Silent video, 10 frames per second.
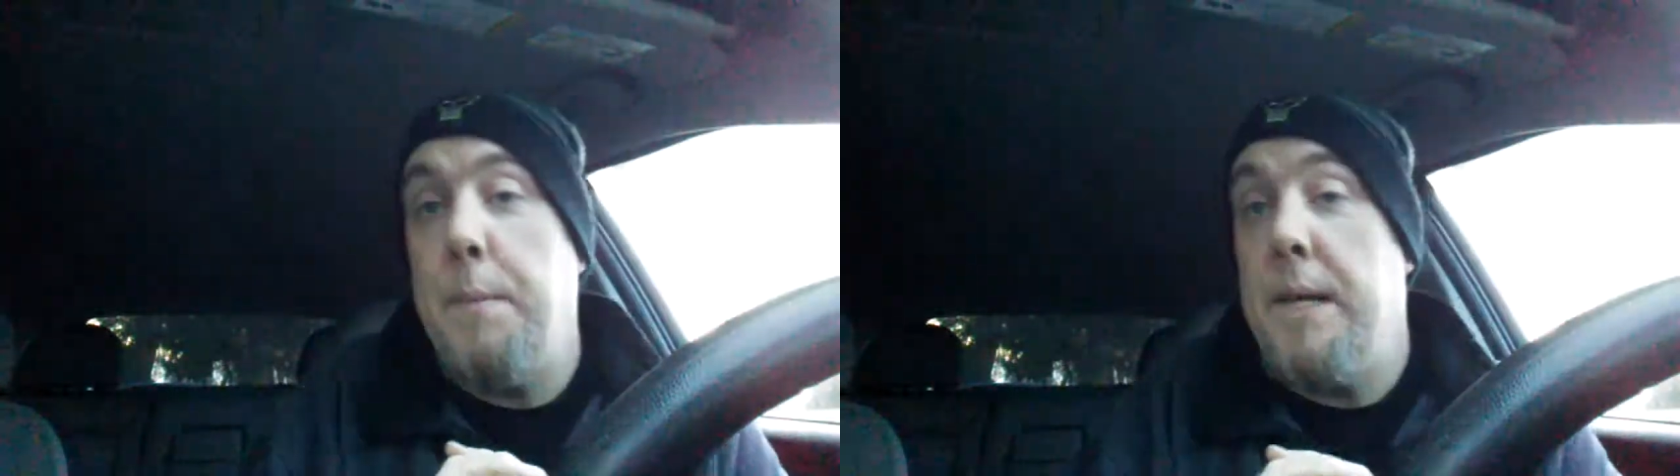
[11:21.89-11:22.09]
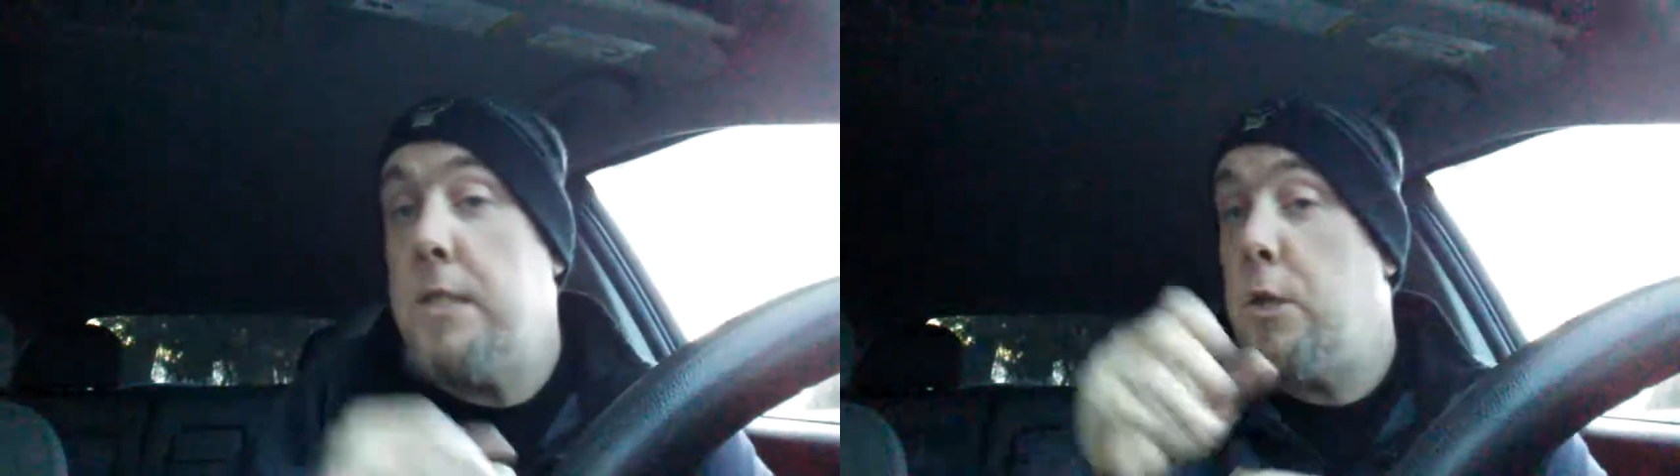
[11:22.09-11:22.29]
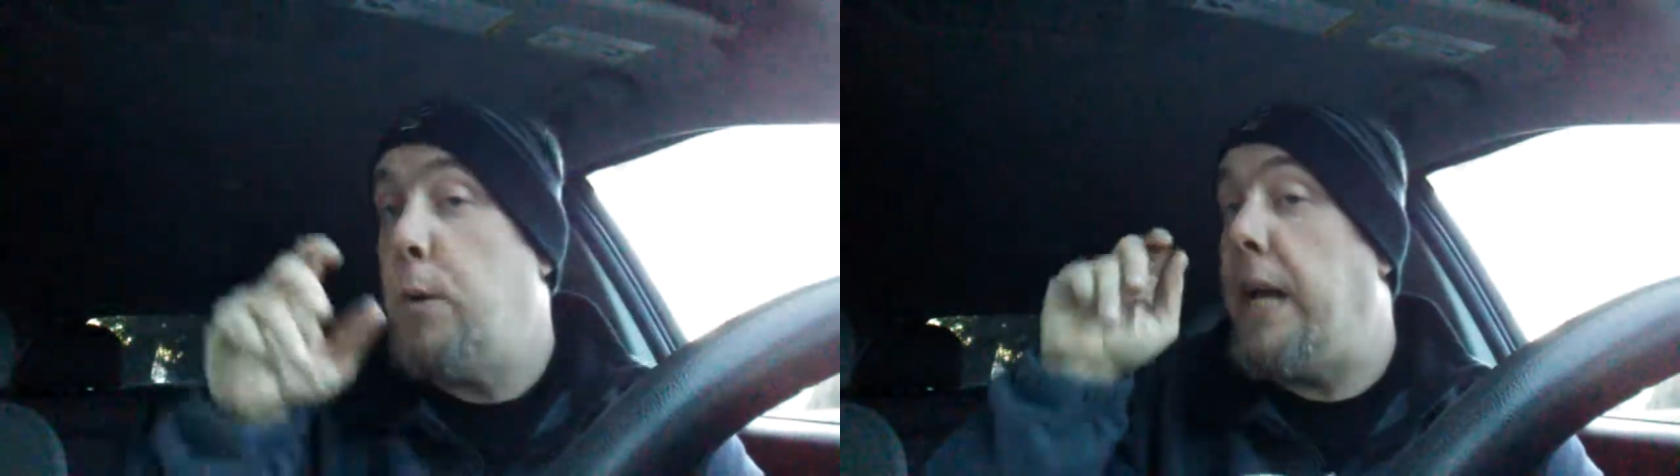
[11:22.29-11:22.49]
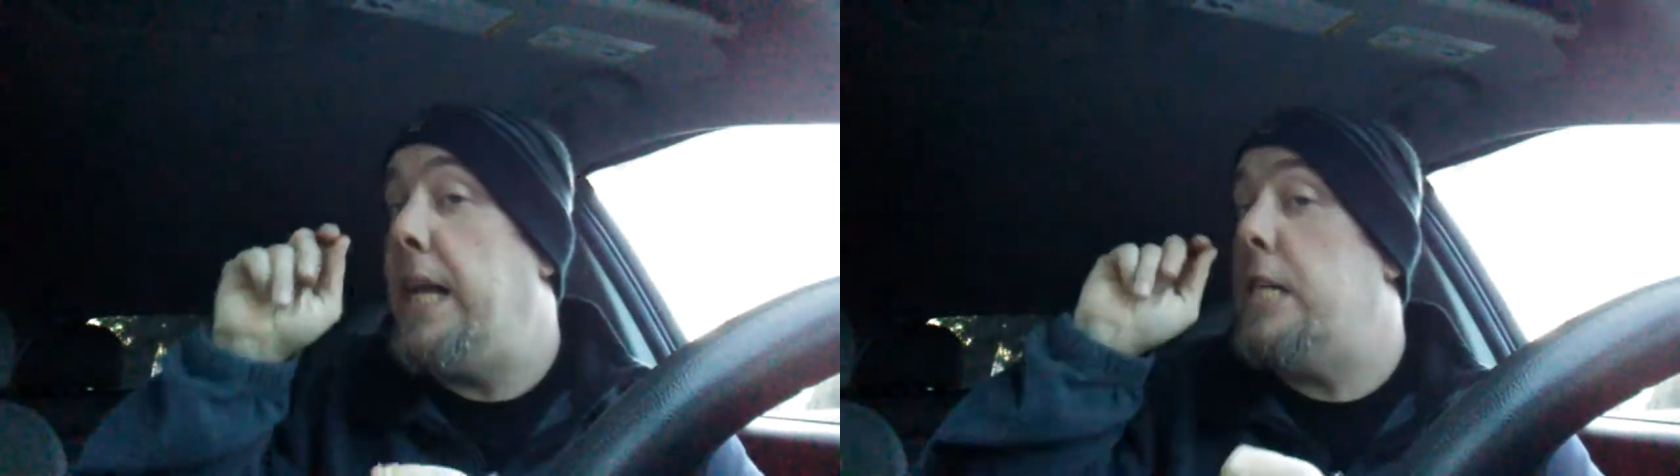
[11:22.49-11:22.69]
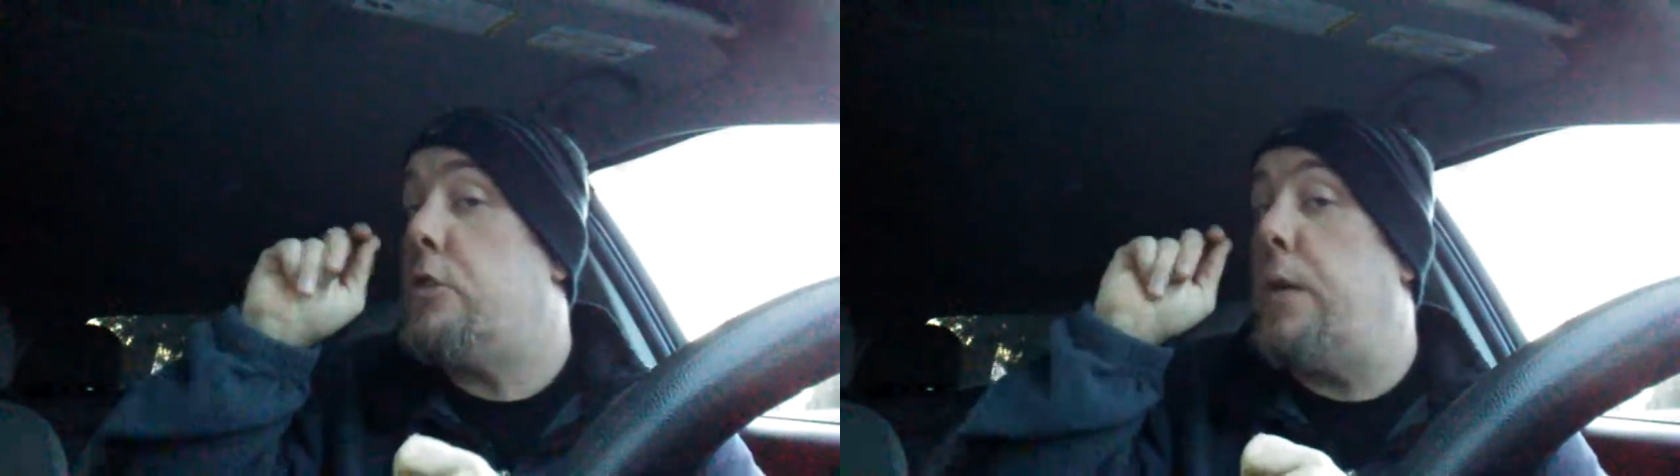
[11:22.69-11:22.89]
me it's
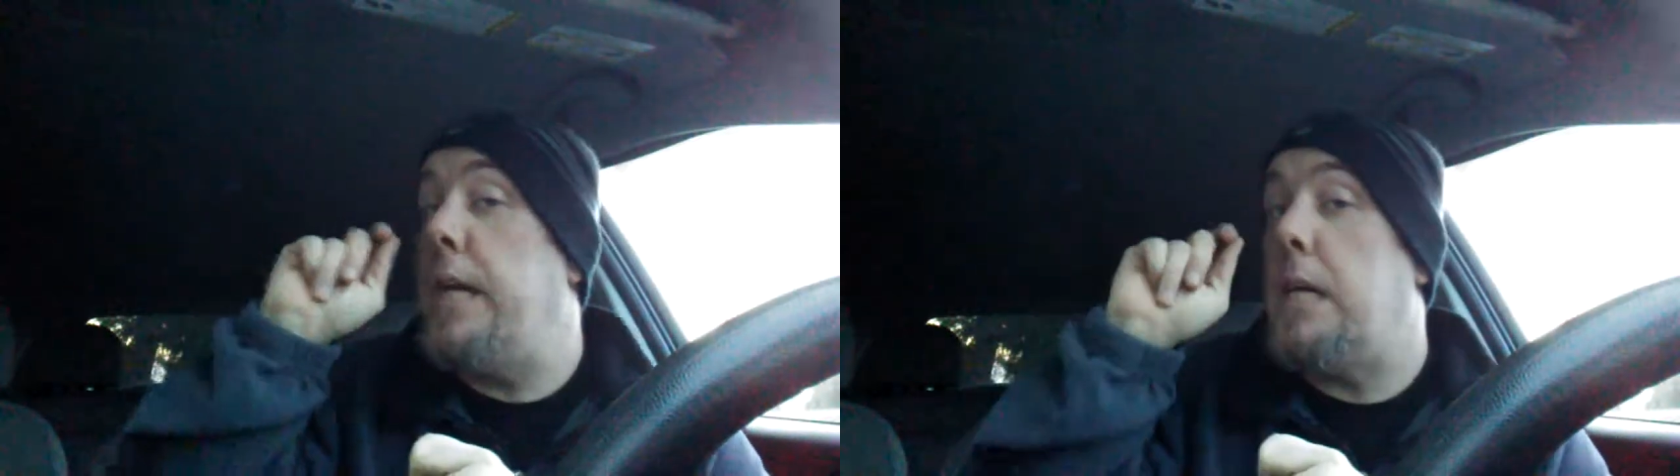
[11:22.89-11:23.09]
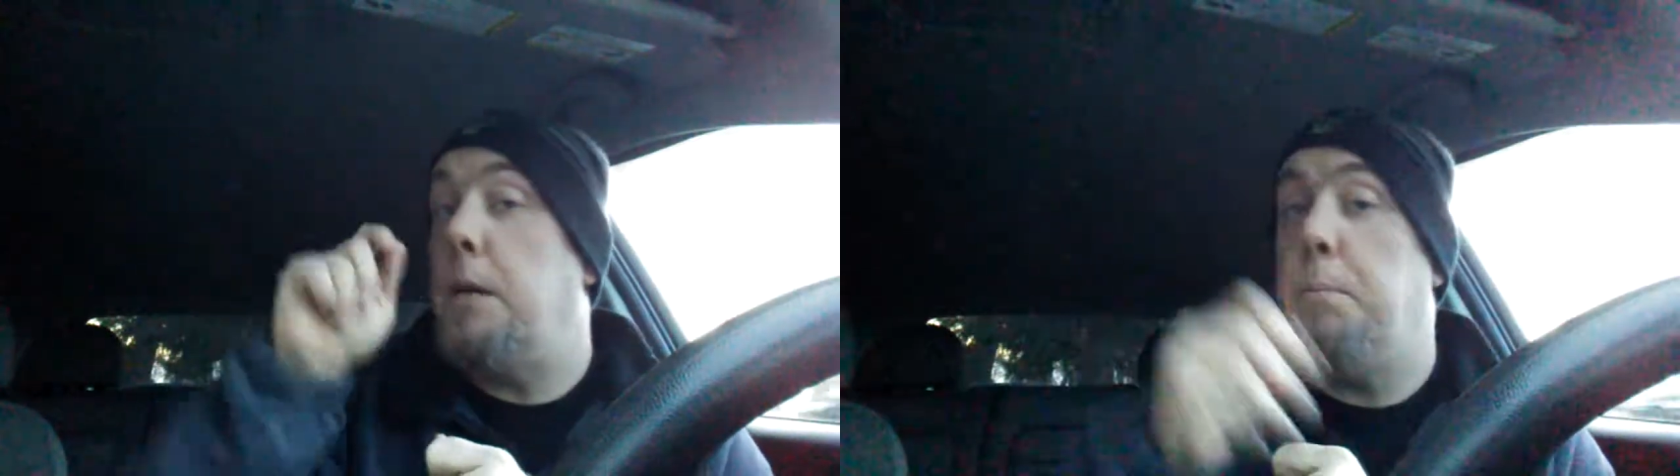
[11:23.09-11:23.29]
okay to drink,